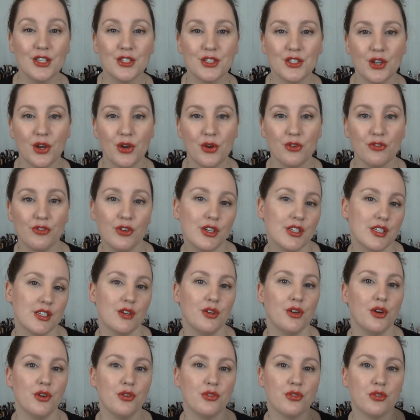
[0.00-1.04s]
So first
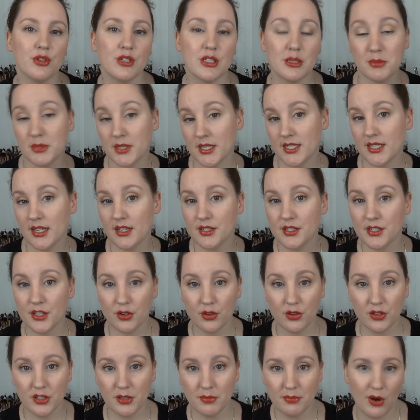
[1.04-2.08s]
I'll go through some details that
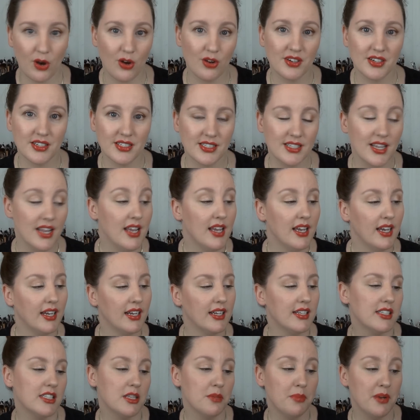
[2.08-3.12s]
are on the box.
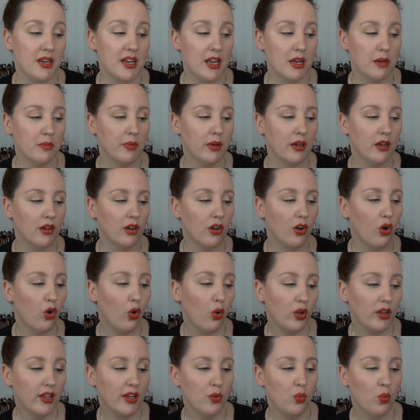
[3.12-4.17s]
It's the Beenigma
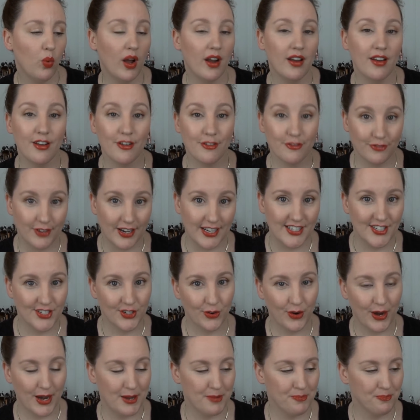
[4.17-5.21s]
All-in-One Face
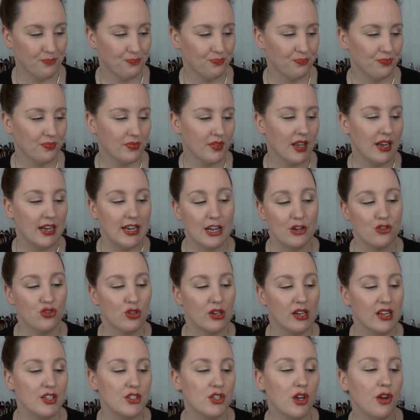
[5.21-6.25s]
Cream.
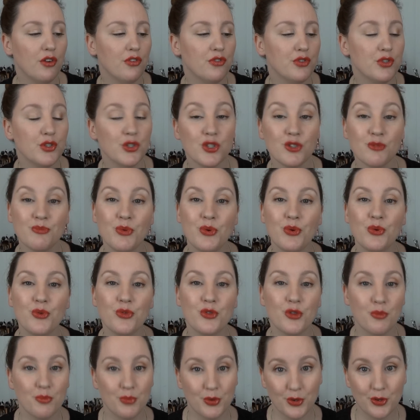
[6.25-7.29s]
Naturally soft,
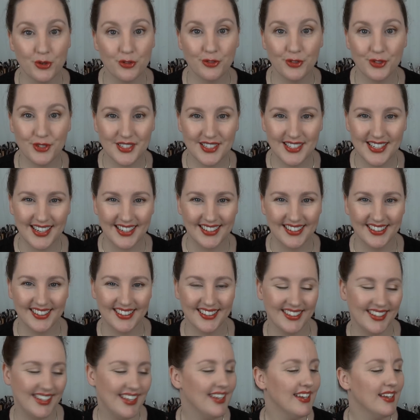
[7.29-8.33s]
smooth, beautiful skin.
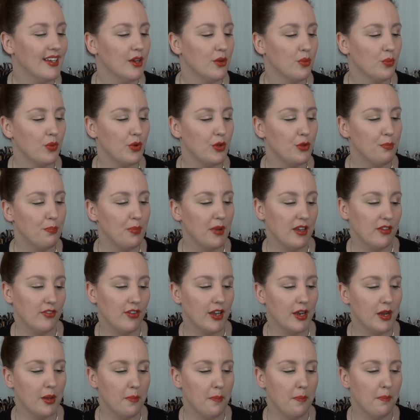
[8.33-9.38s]
With bee
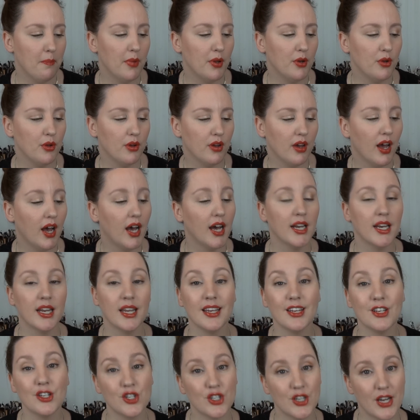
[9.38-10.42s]
venom, manuka honey
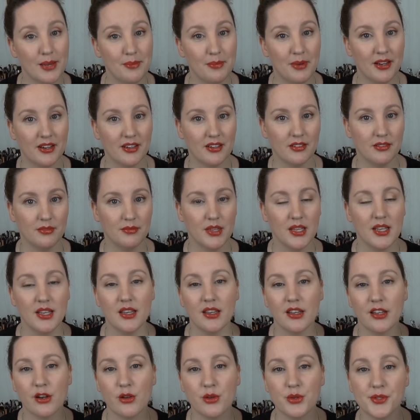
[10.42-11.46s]
and shea butter.
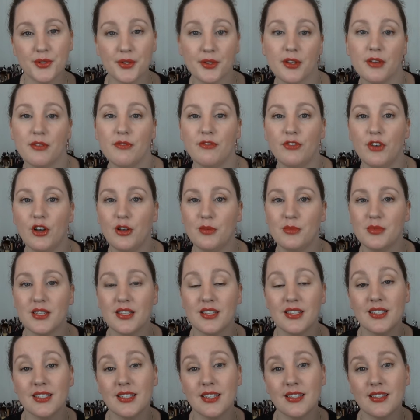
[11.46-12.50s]
It also confirms
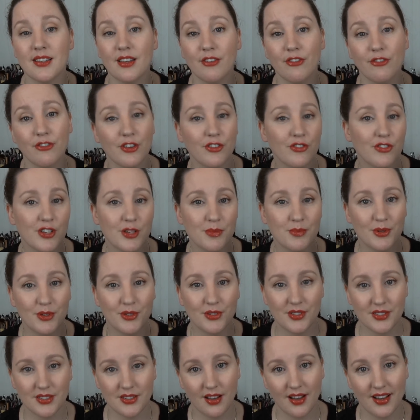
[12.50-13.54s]
that this is a
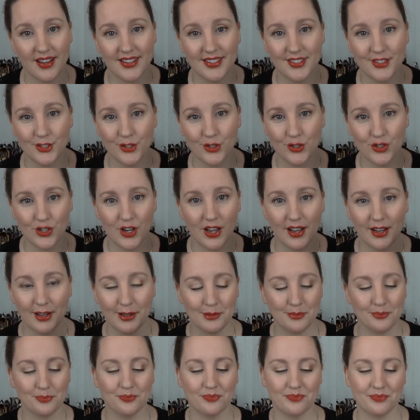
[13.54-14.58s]
50ml size
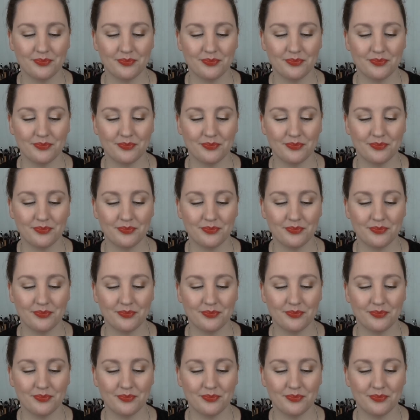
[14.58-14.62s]
jar.